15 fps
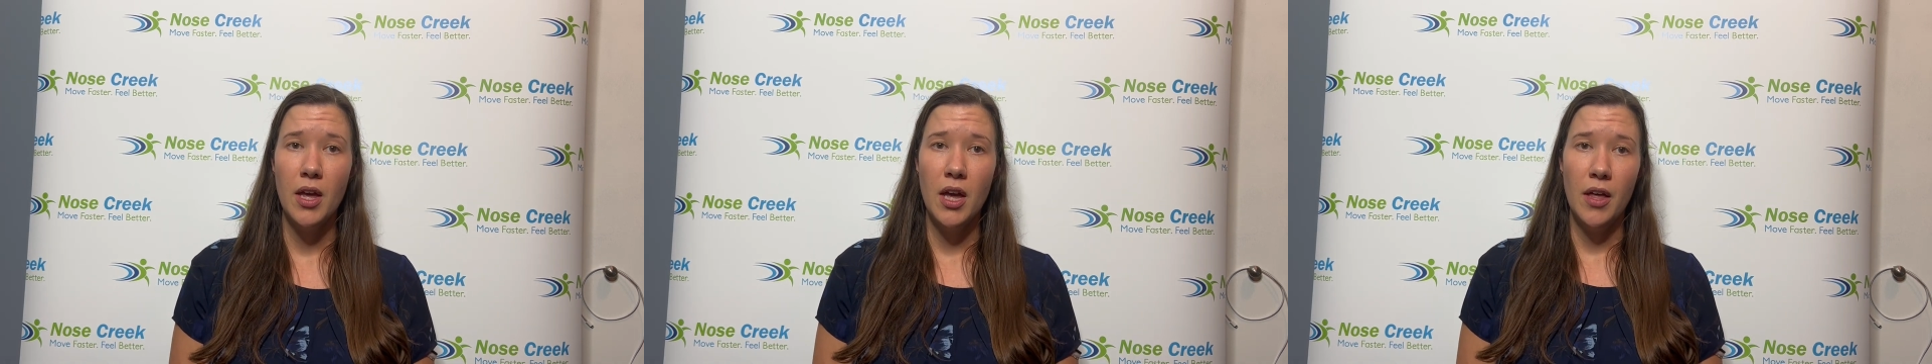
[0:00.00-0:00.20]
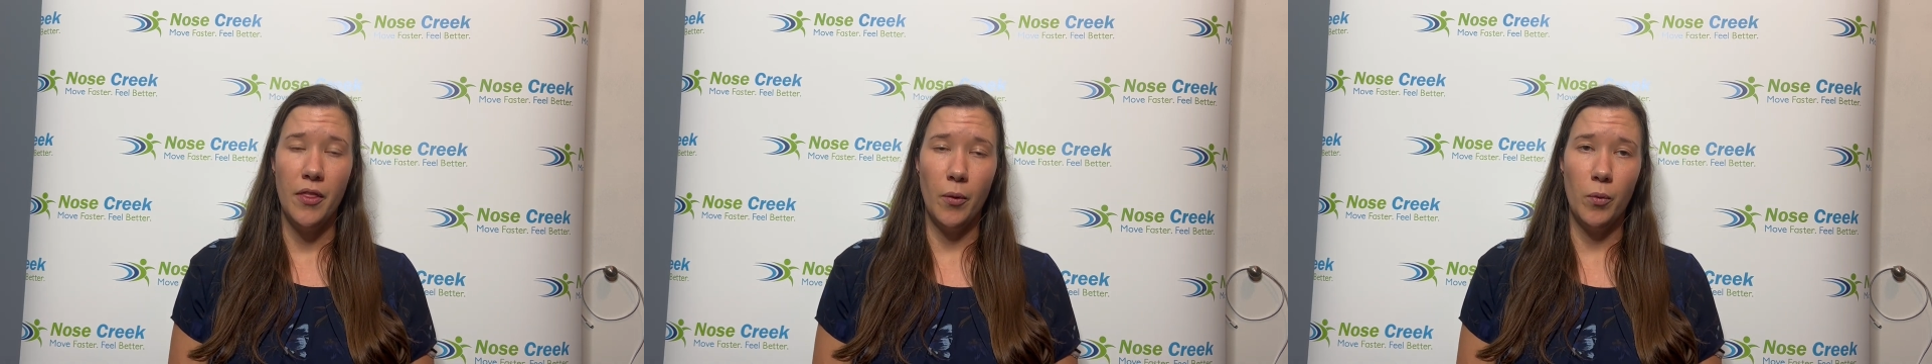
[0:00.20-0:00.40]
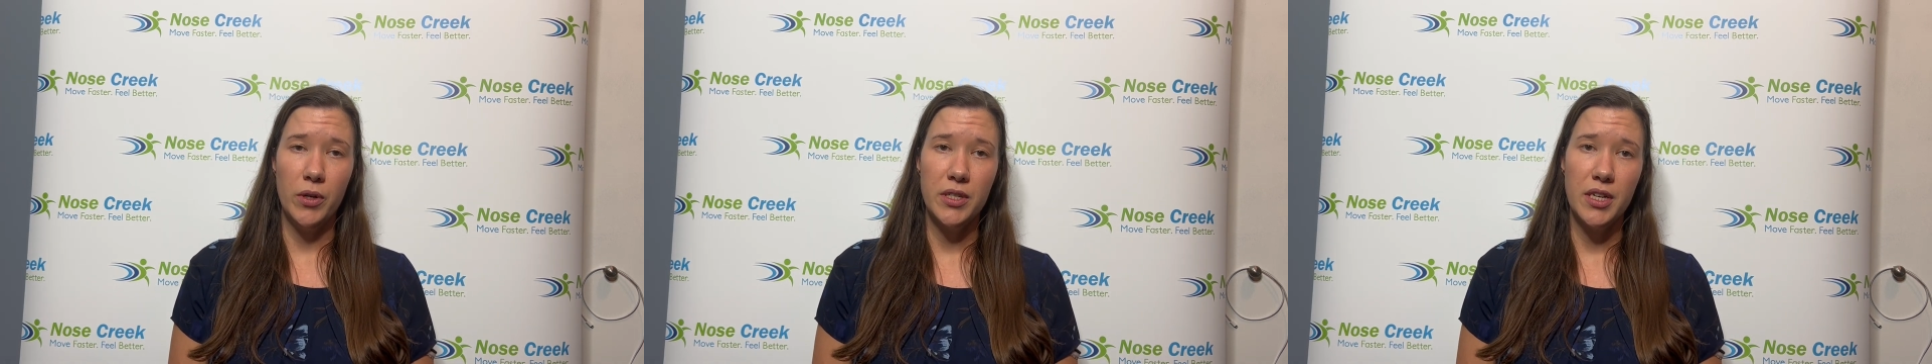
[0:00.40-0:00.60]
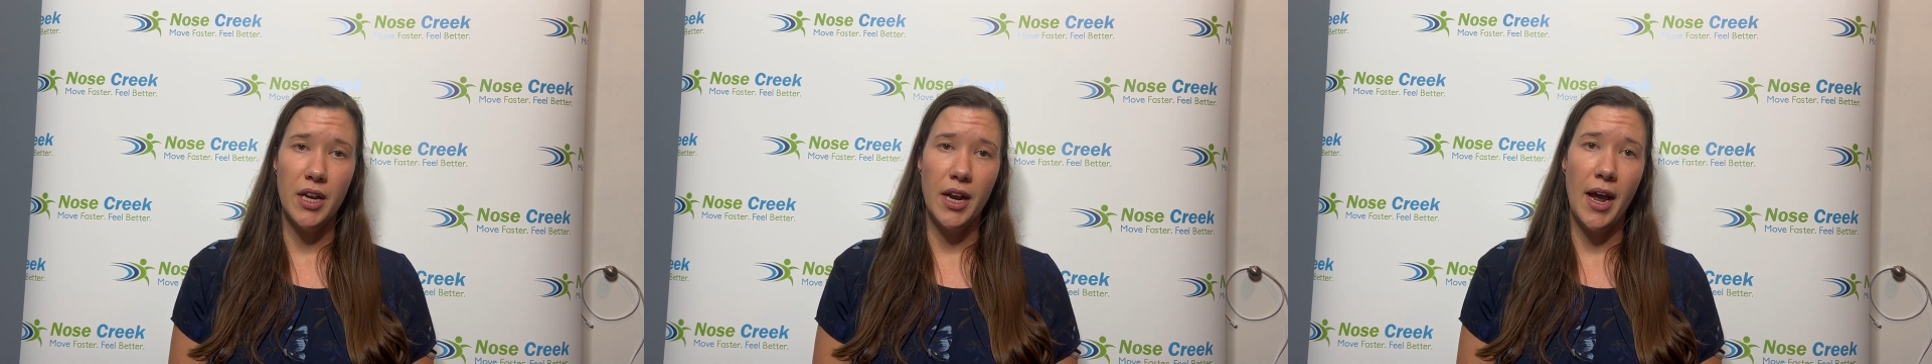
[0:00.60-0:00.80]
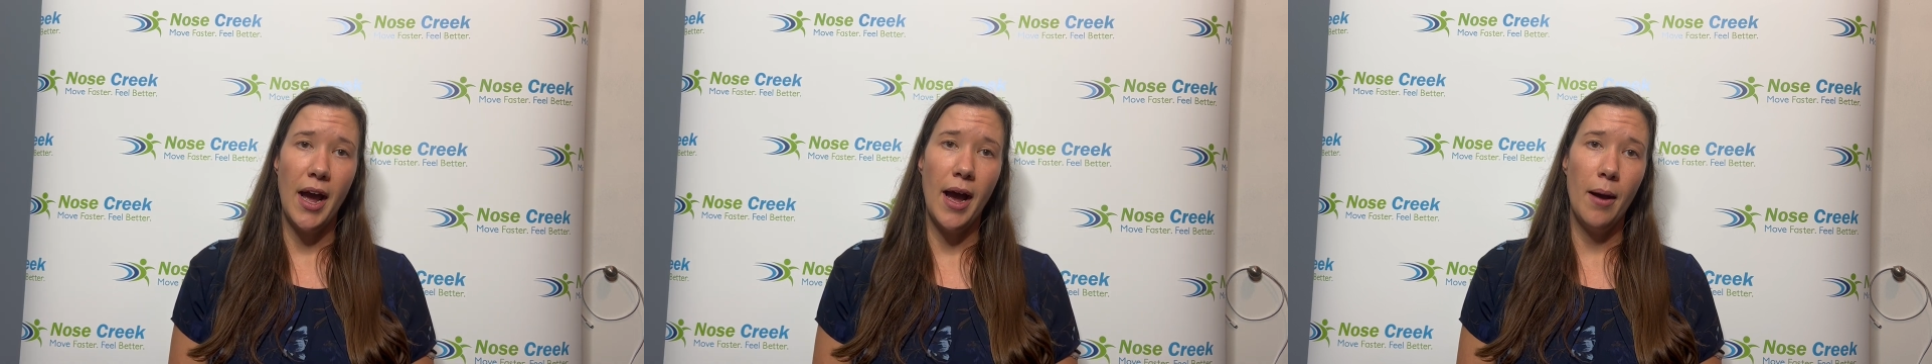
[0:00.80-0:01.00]
then what's going to
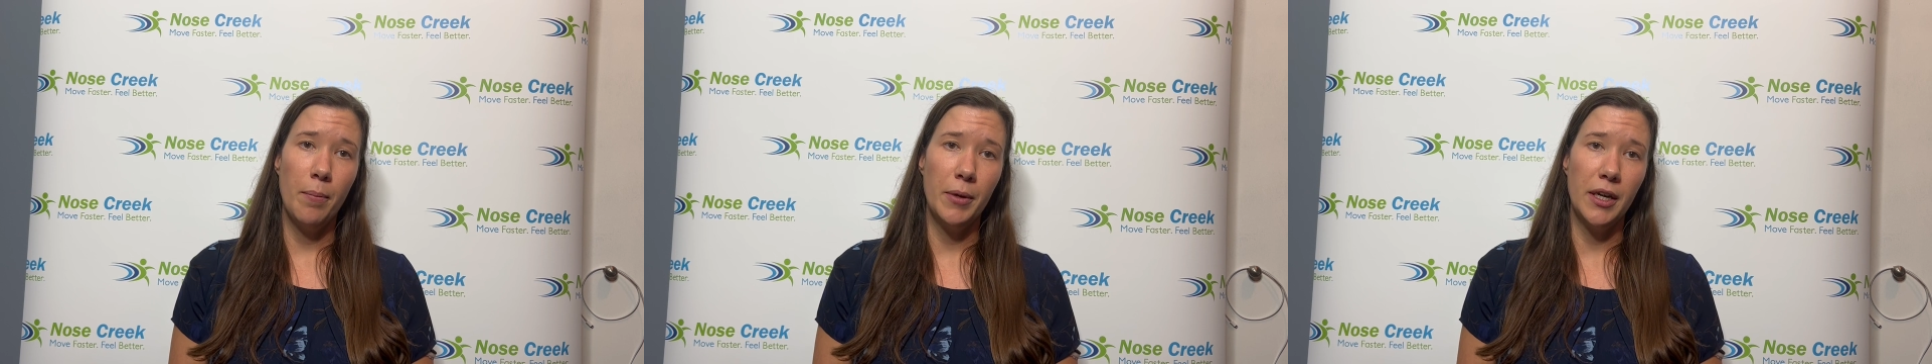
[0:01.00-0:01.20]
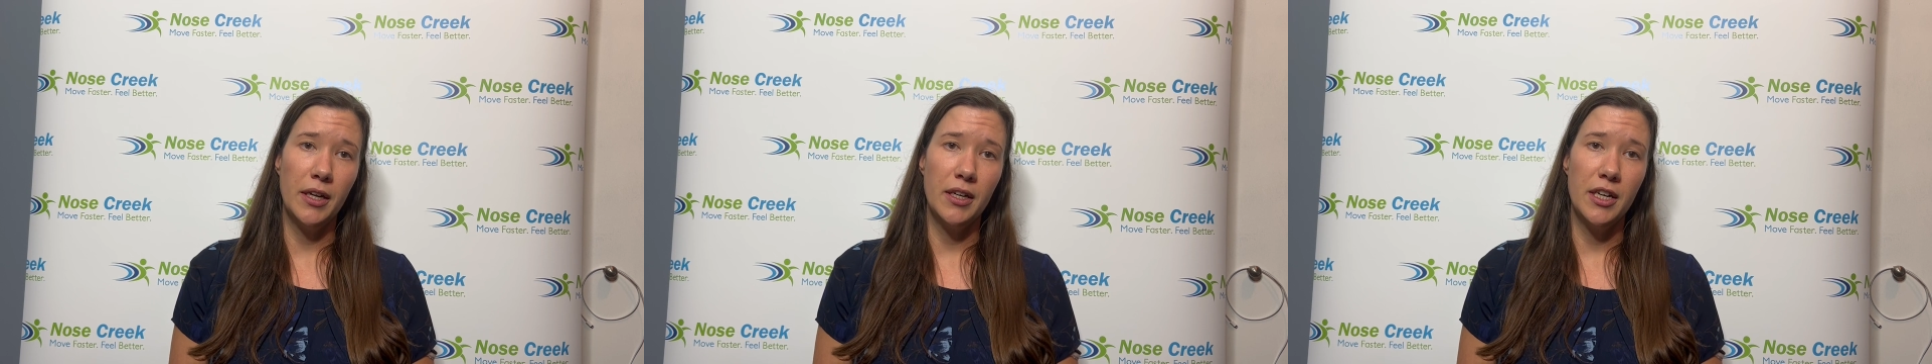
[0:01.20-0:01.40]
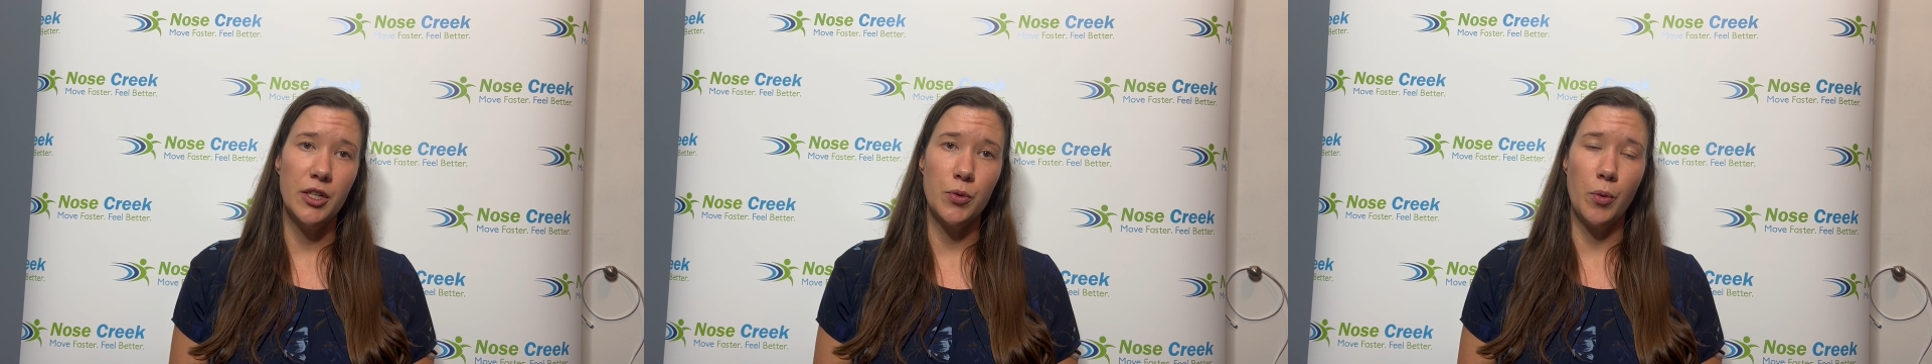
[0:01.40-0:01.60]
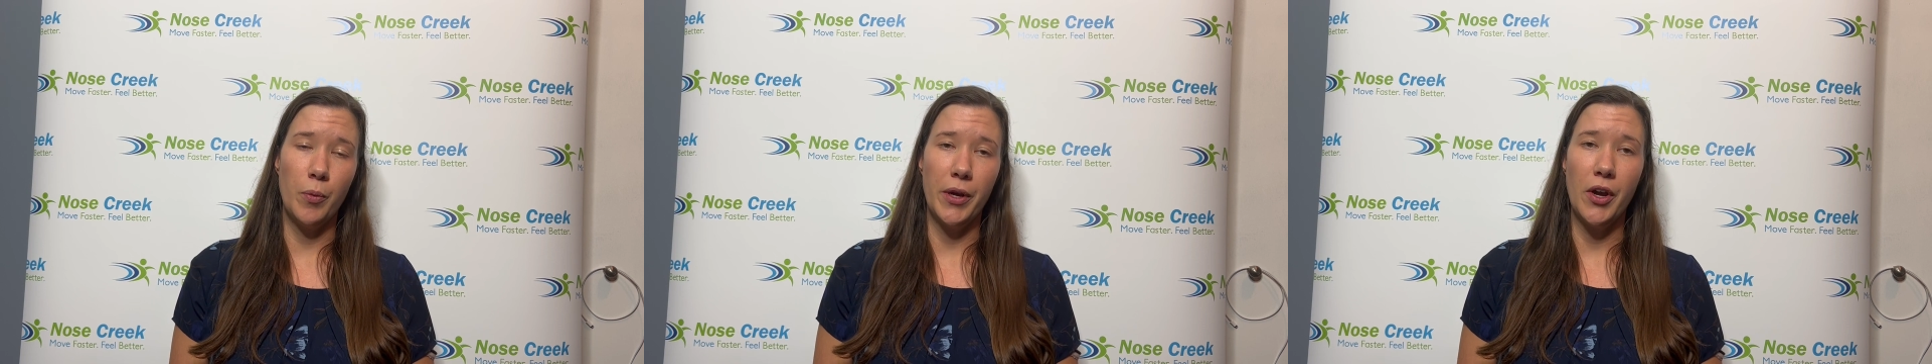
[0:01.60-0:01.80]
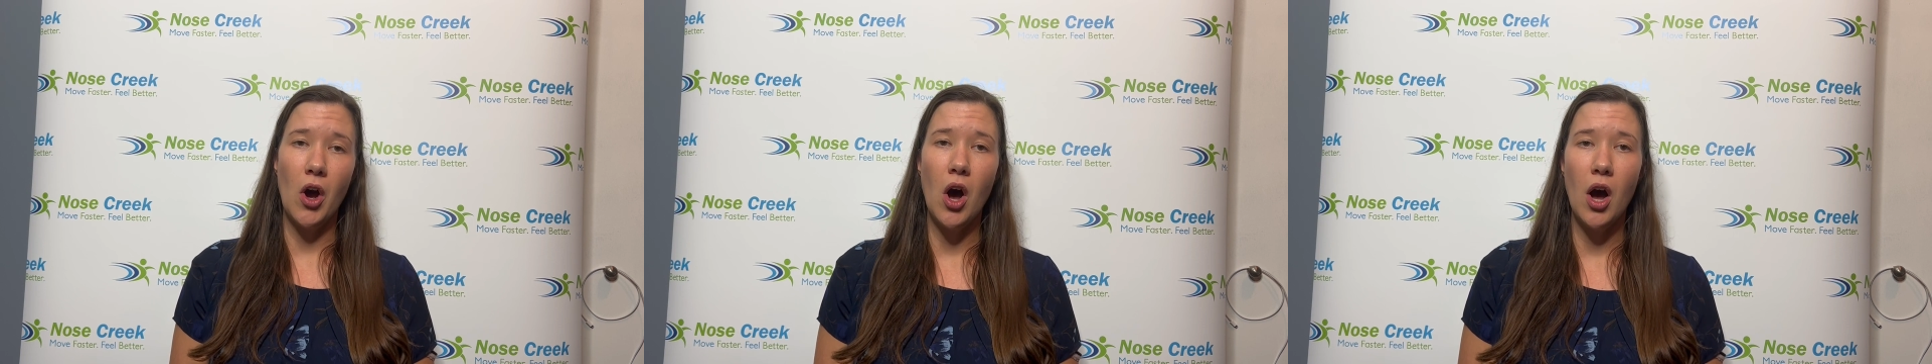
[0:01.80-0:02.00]
happen is when we
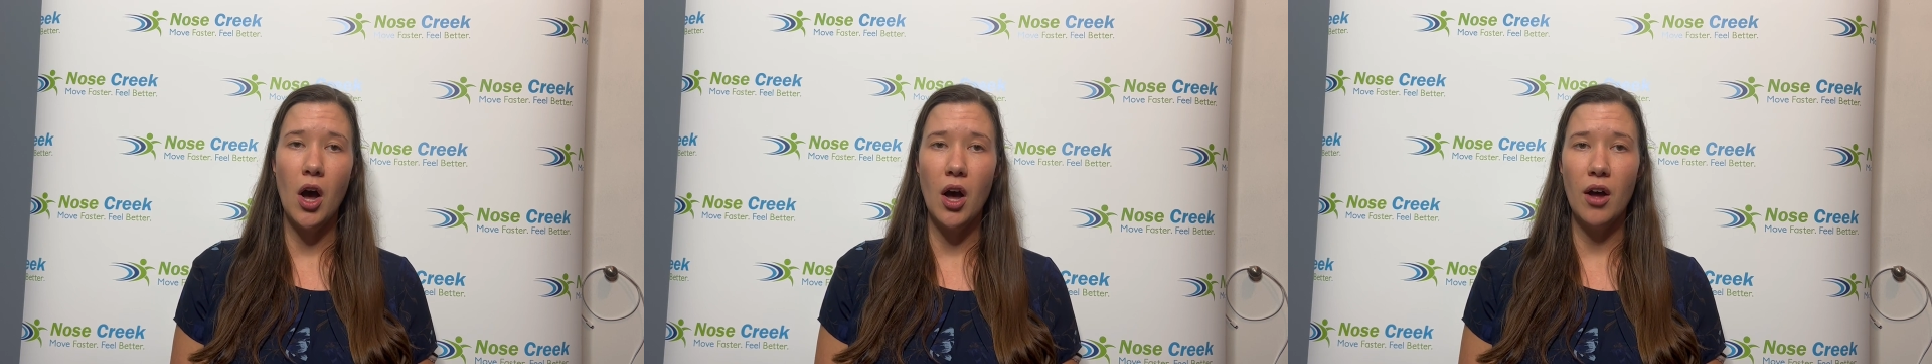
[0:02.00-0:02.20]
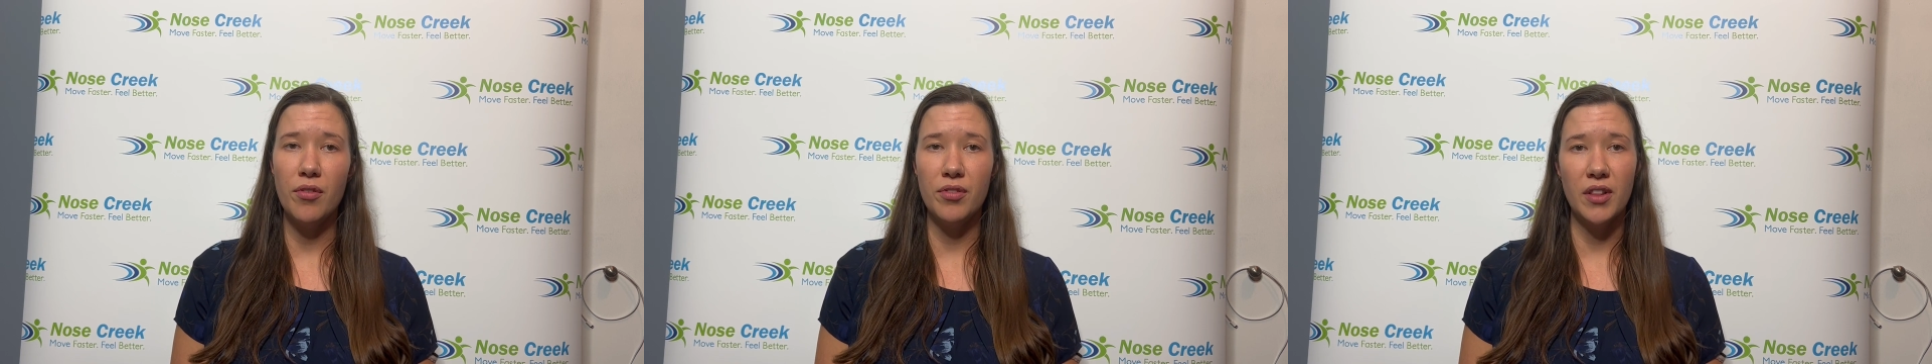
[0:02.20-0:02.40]
cough,